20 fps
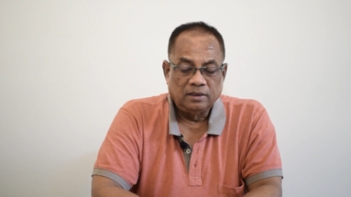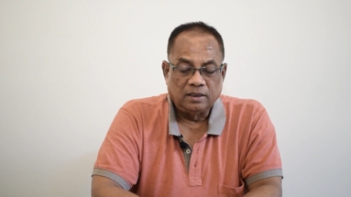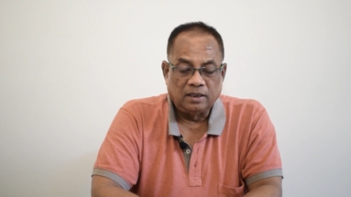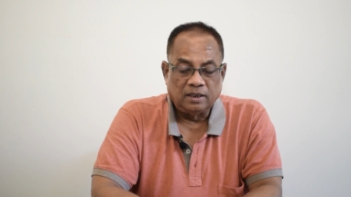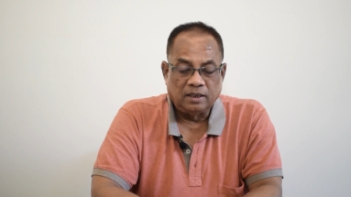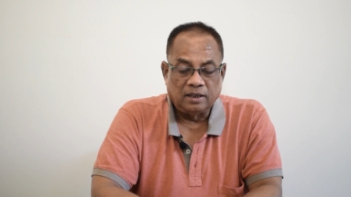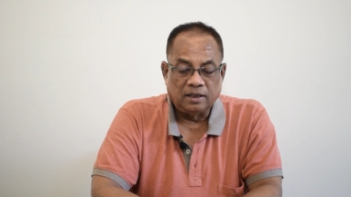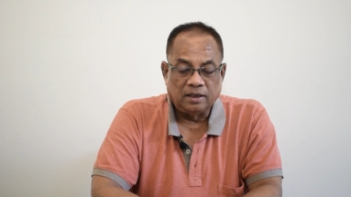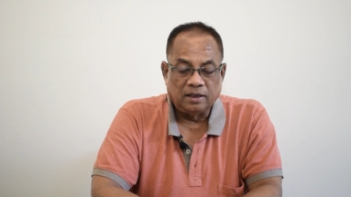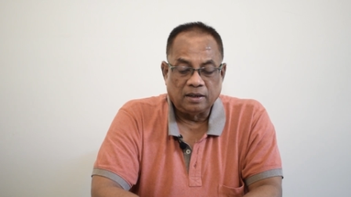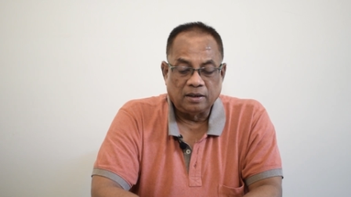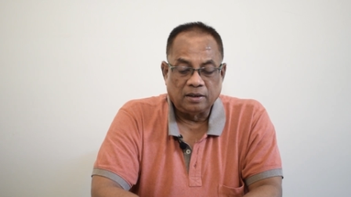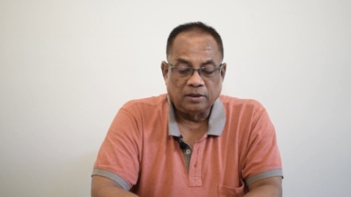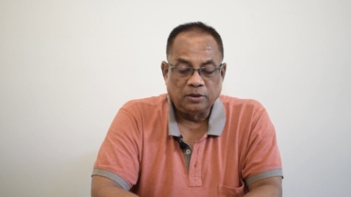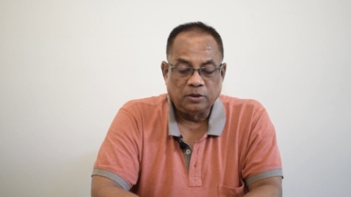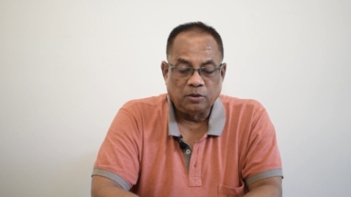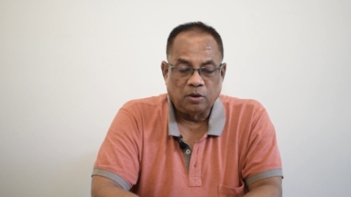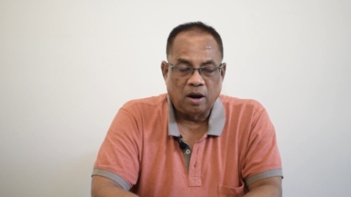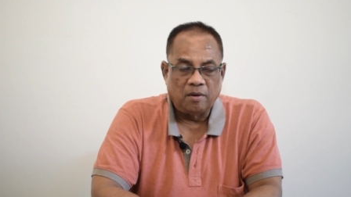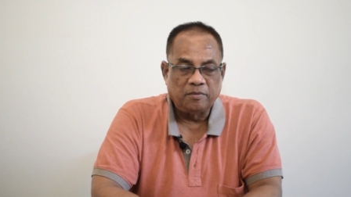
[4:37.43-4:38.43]
uh,
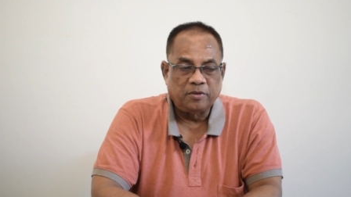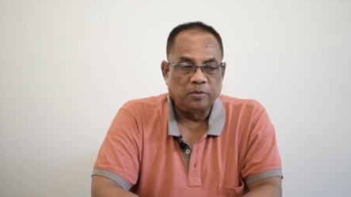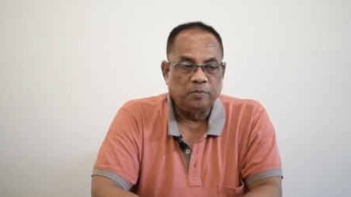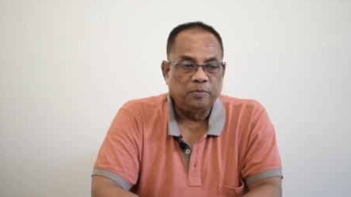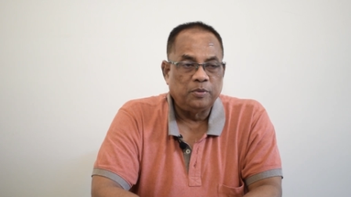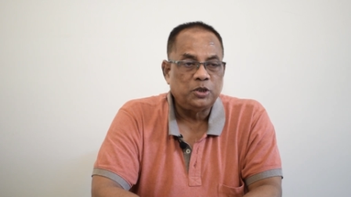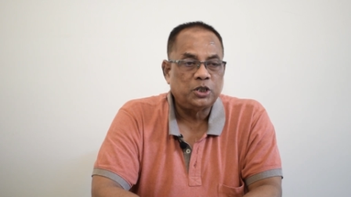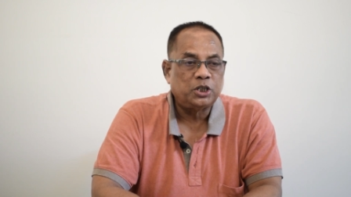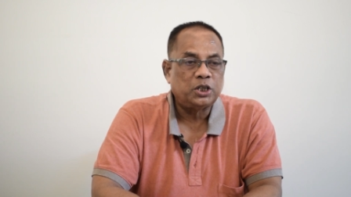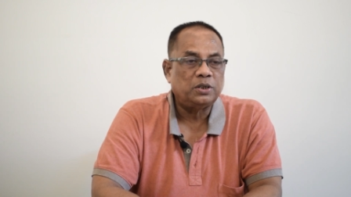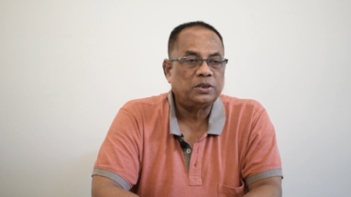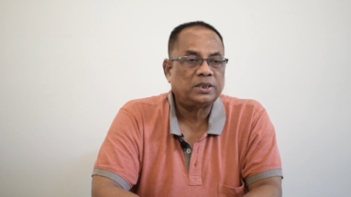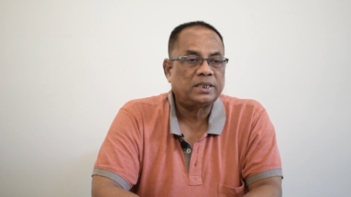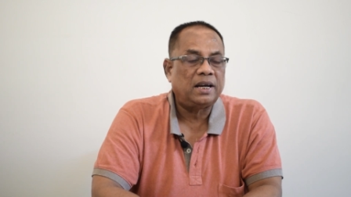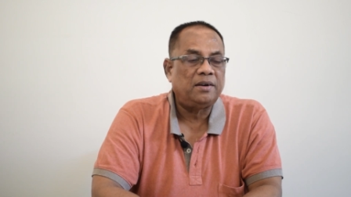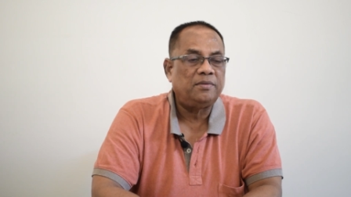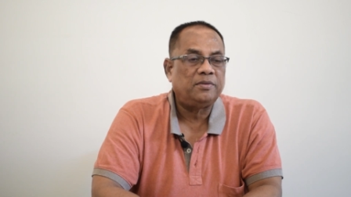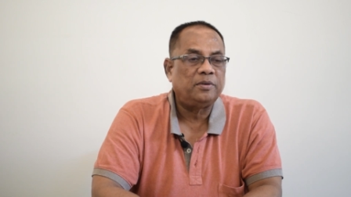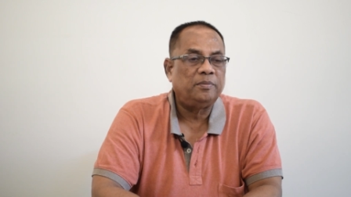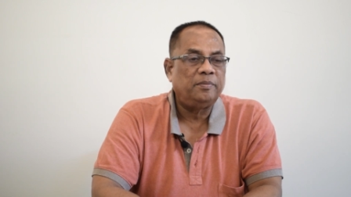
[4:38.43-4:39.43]
you have to push
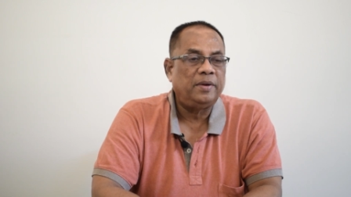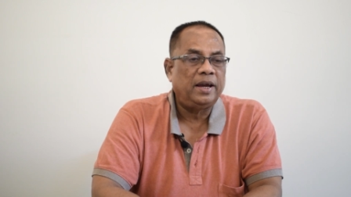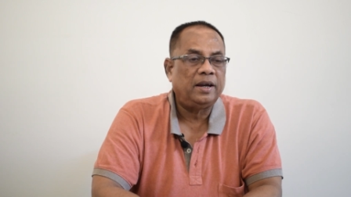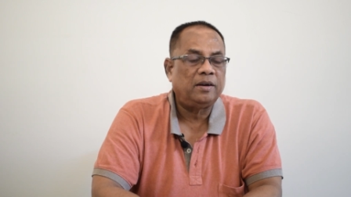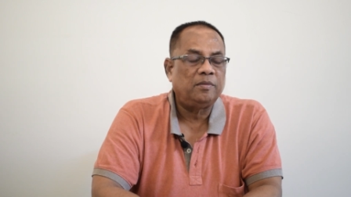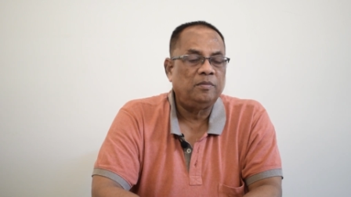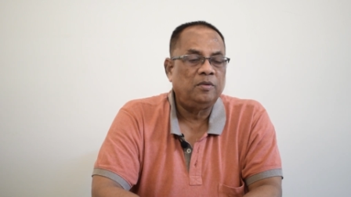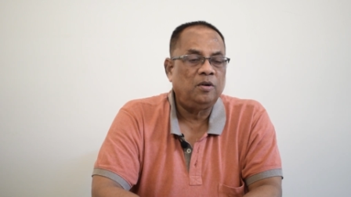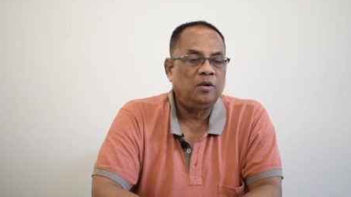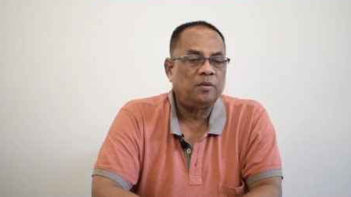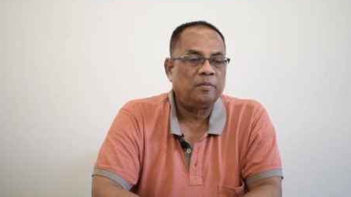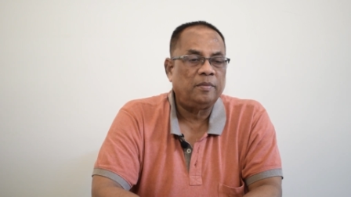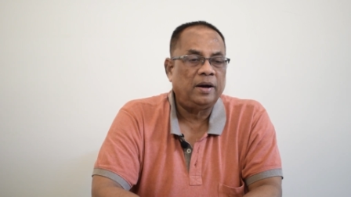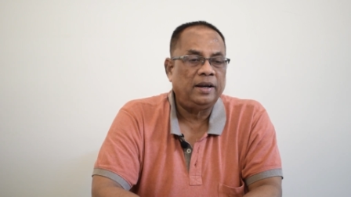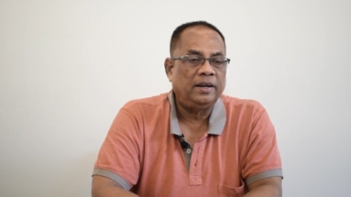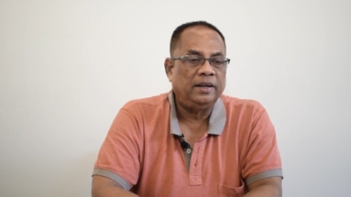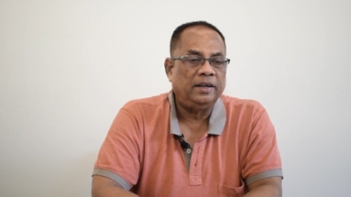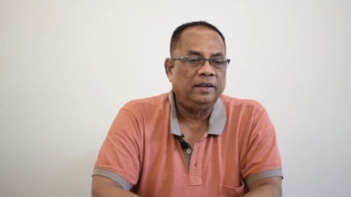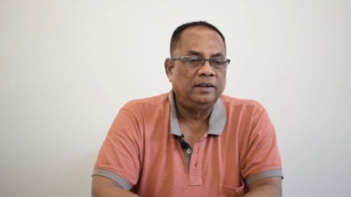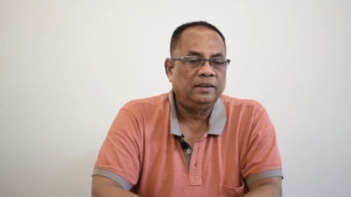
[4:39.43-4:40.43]
yourself to make more
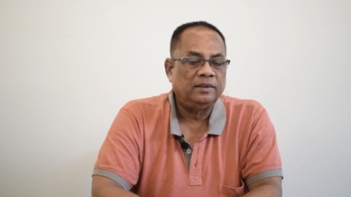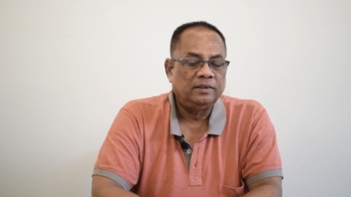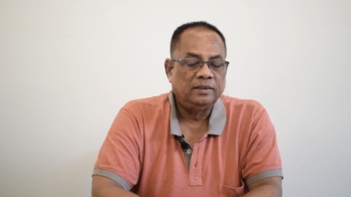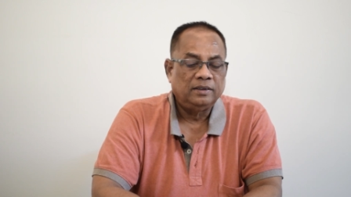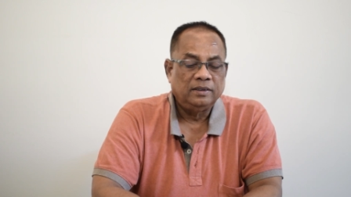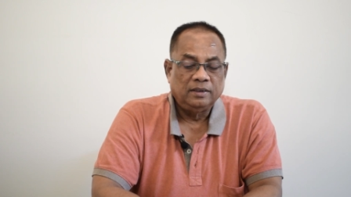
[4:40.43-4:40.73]
money